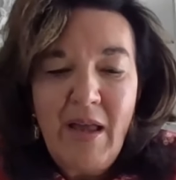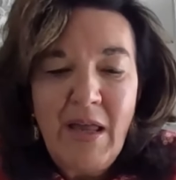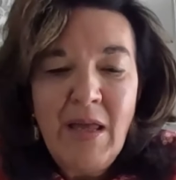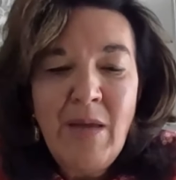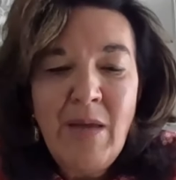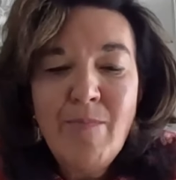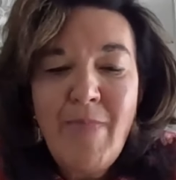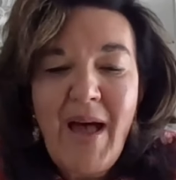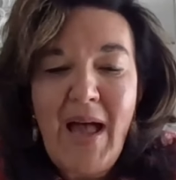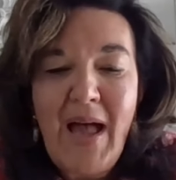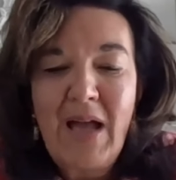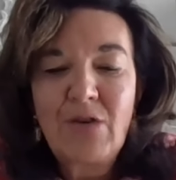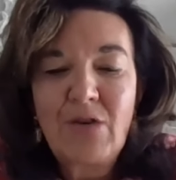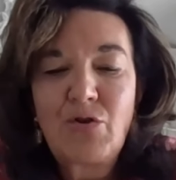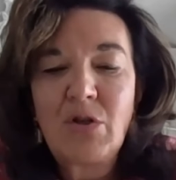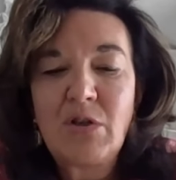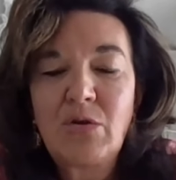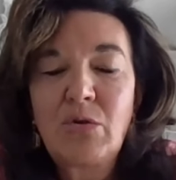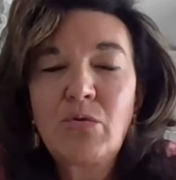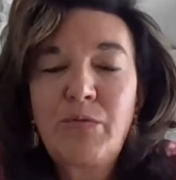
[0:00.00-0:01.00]

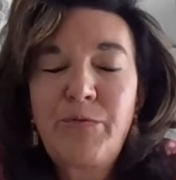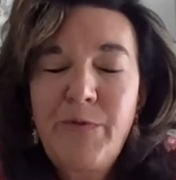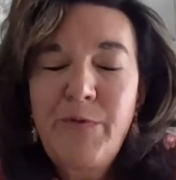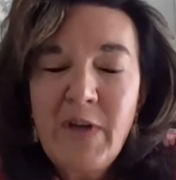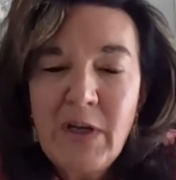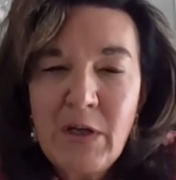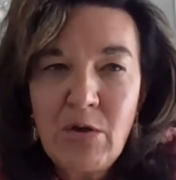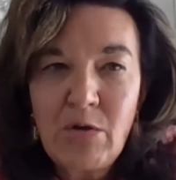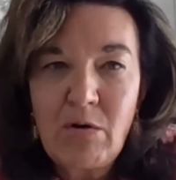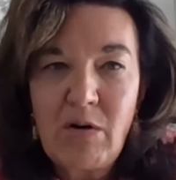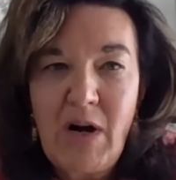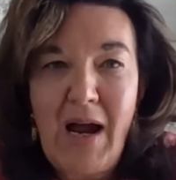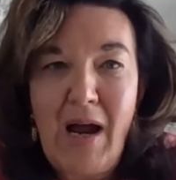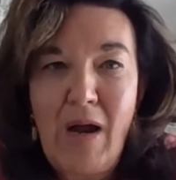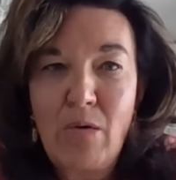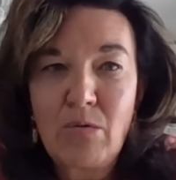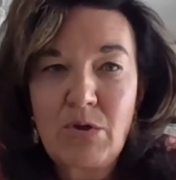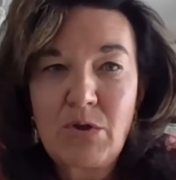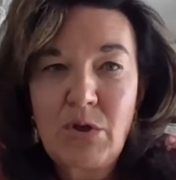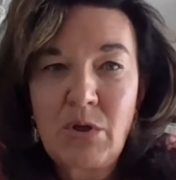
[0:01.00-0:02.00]
imagine, to figure
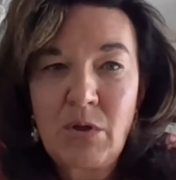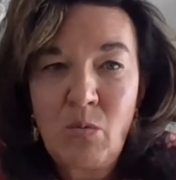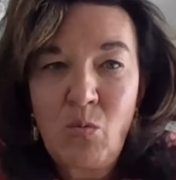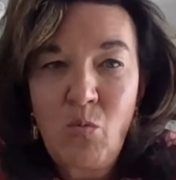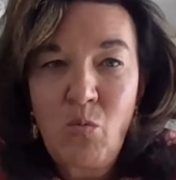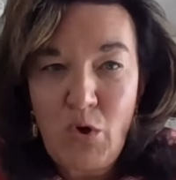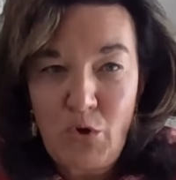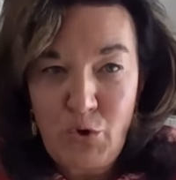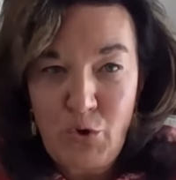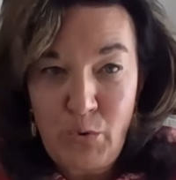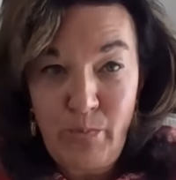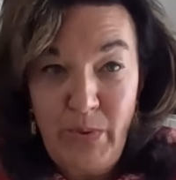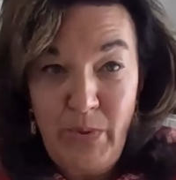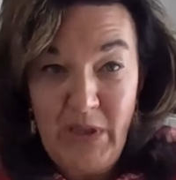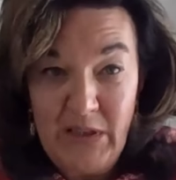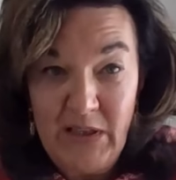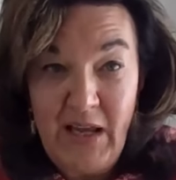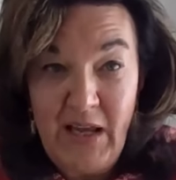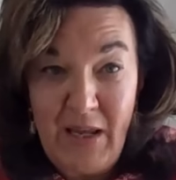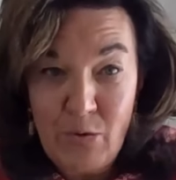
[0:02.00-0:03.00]
out what should be
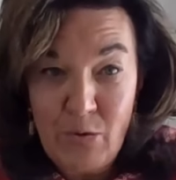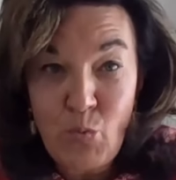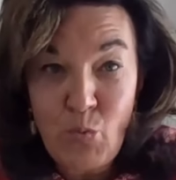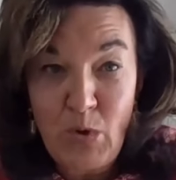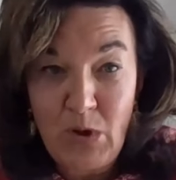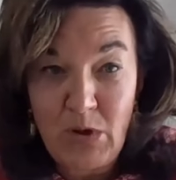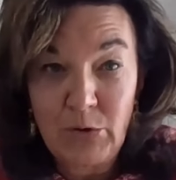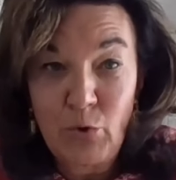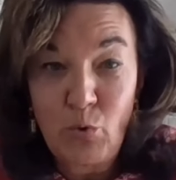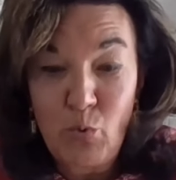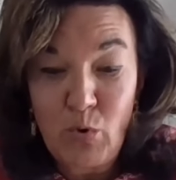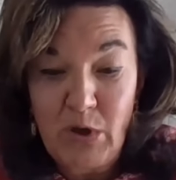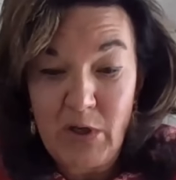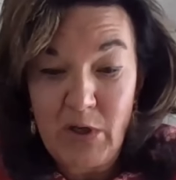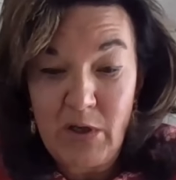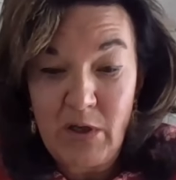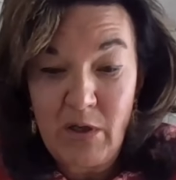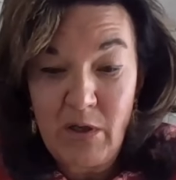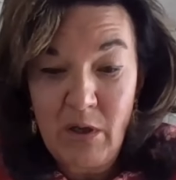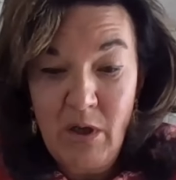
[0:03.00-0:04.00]
the next world
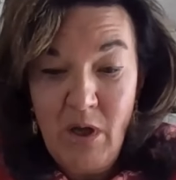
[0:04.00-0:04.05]
order